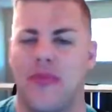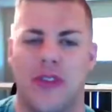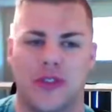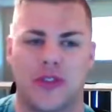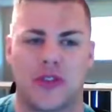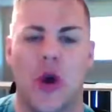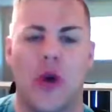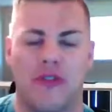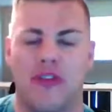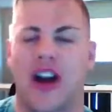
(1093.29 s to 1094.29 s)
They're so
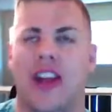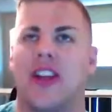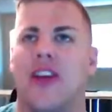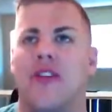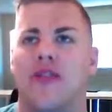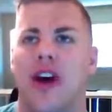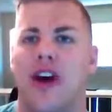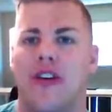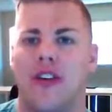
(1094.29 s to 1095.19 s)
evocative of,